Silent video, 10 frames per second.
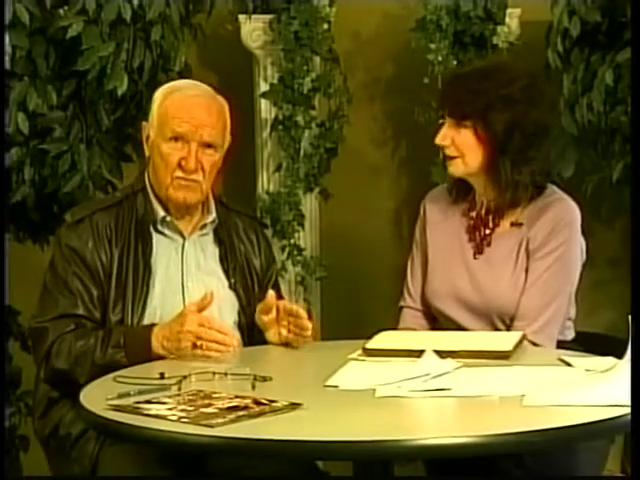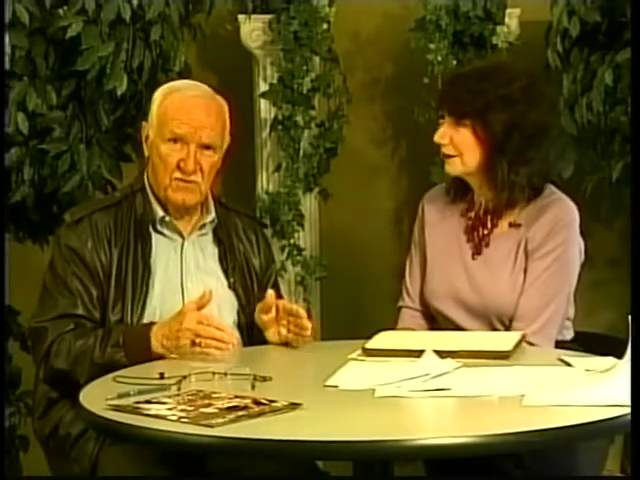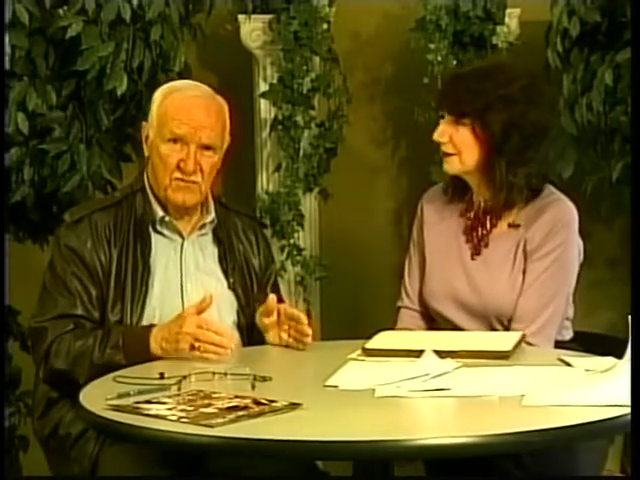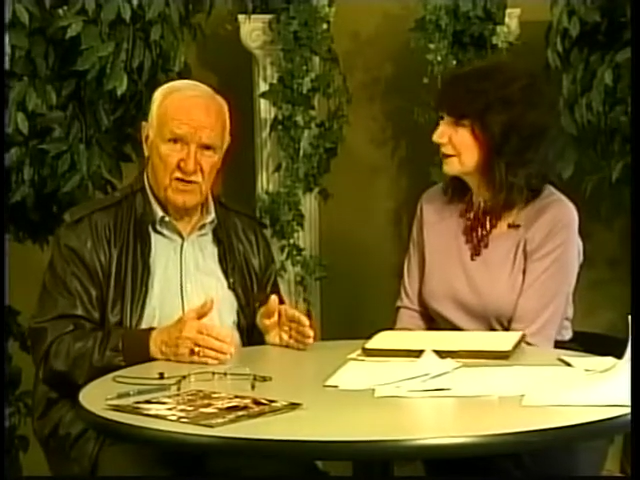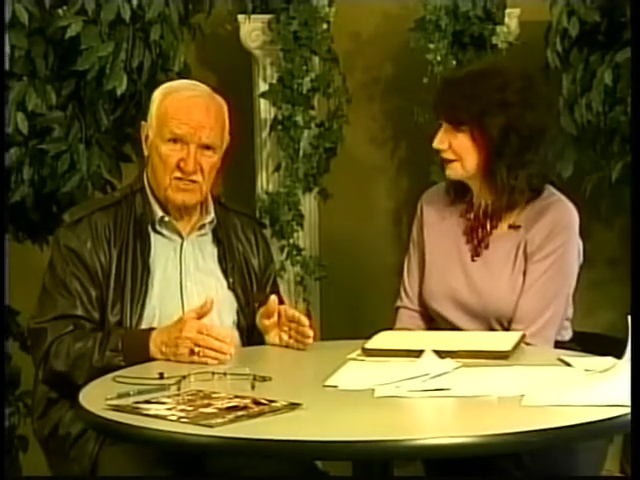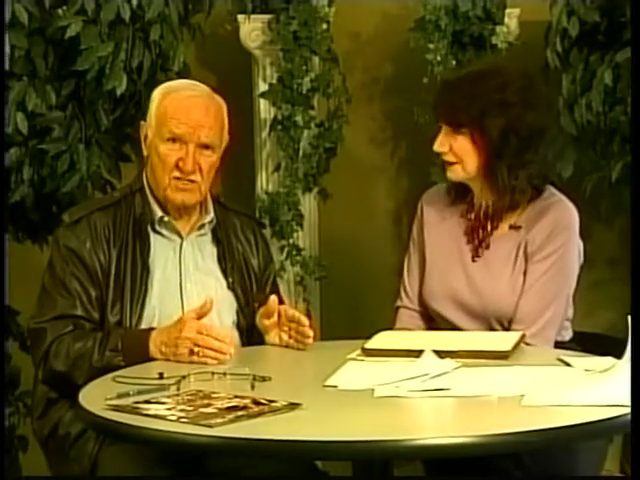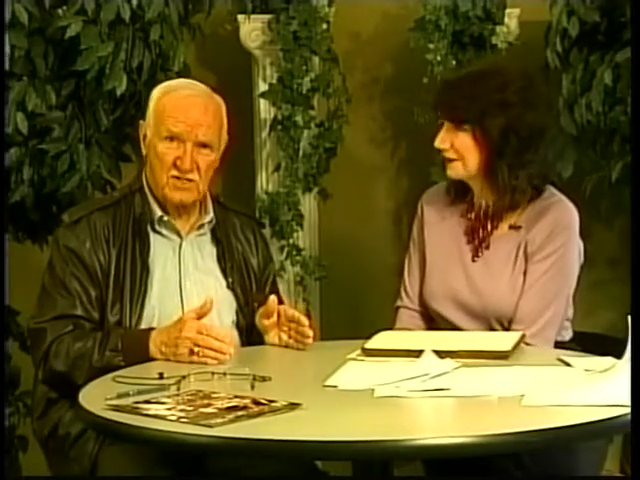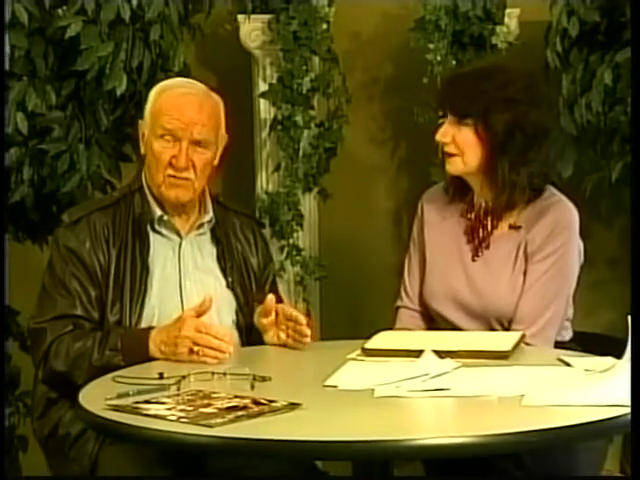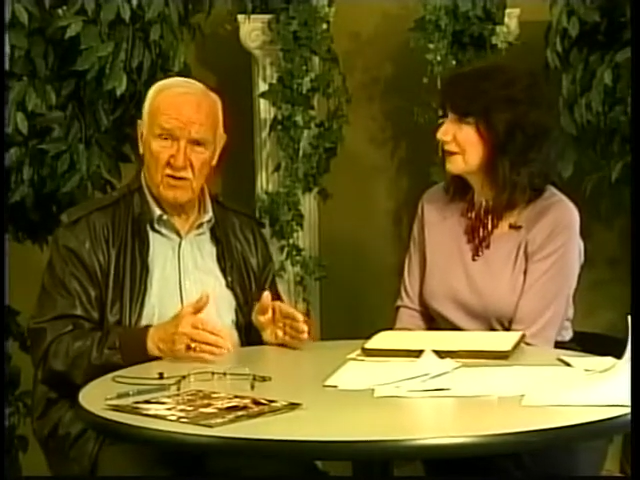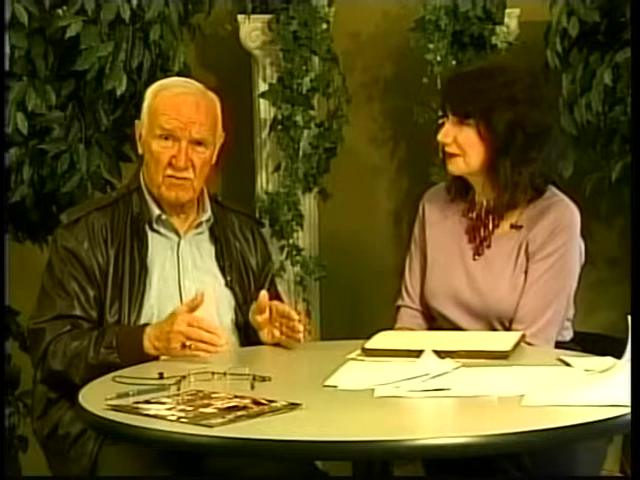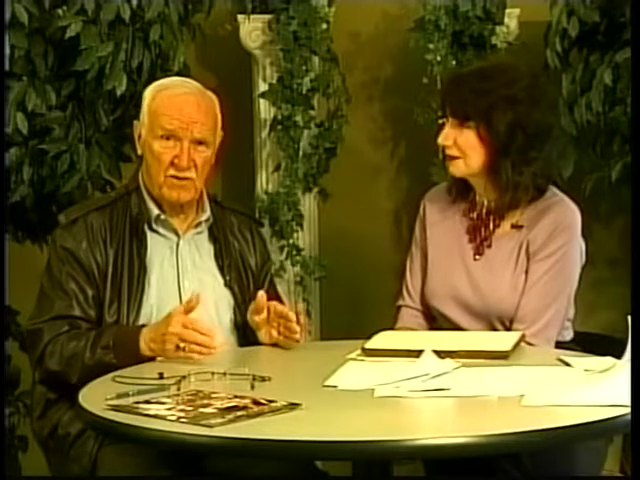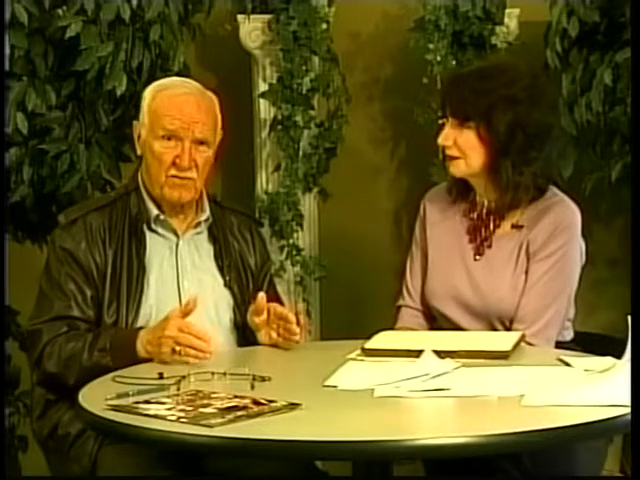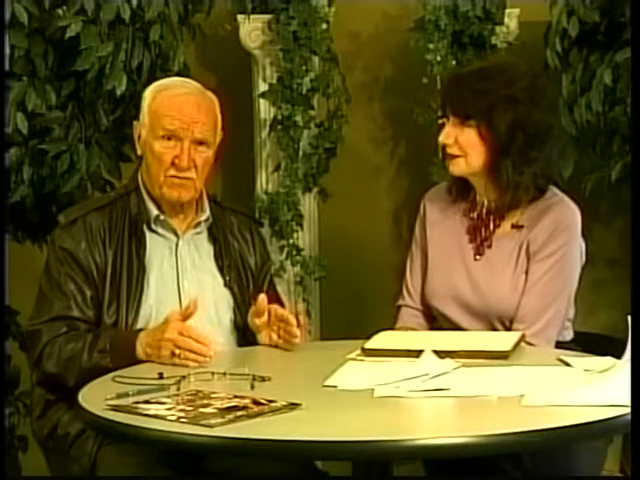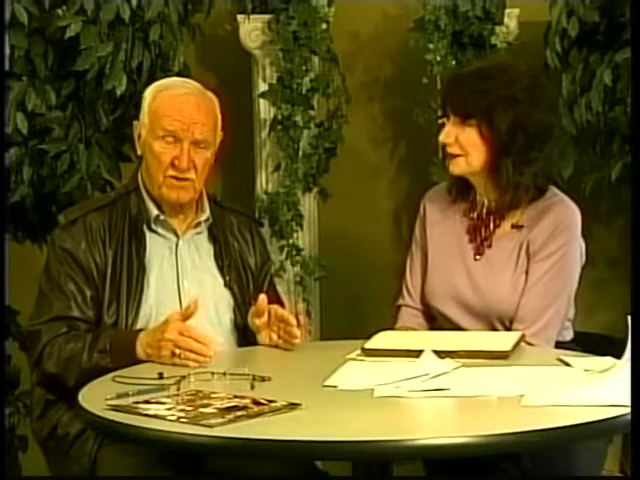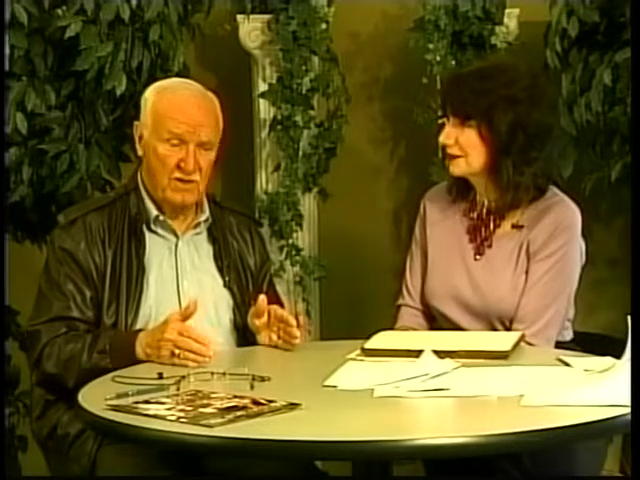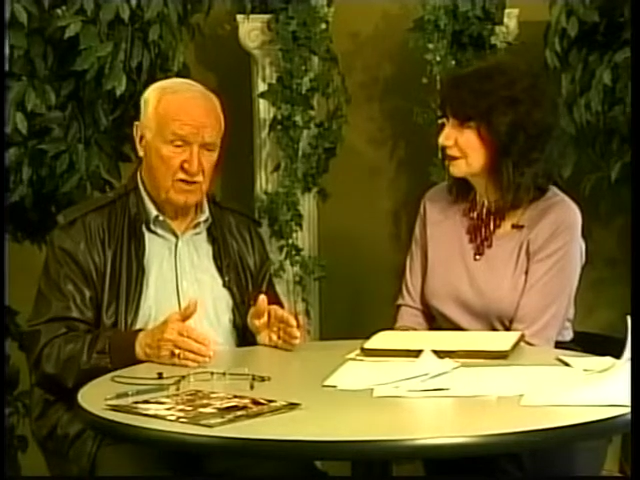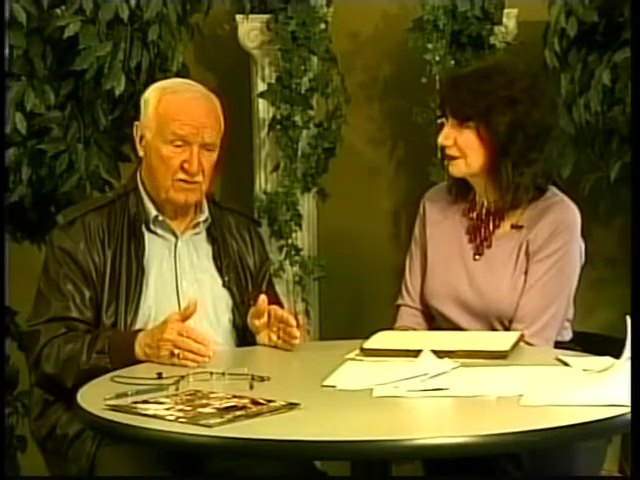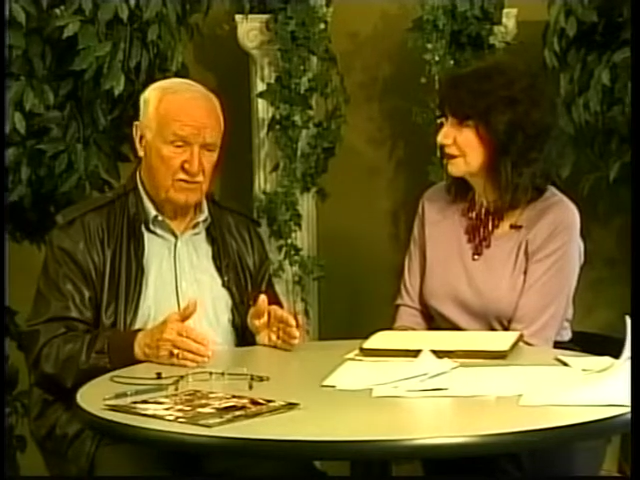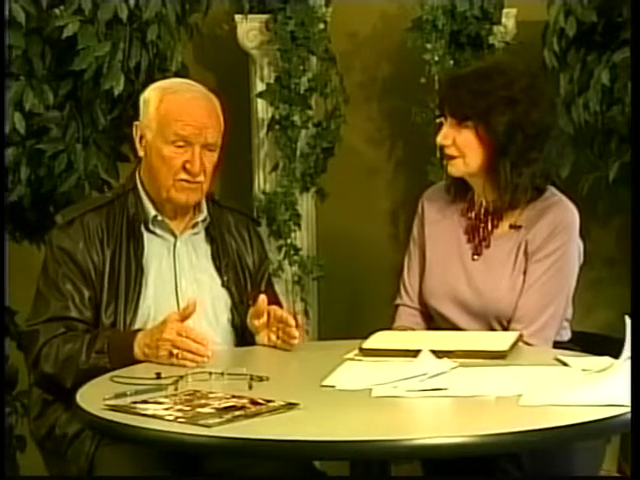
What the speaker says: professionally beyond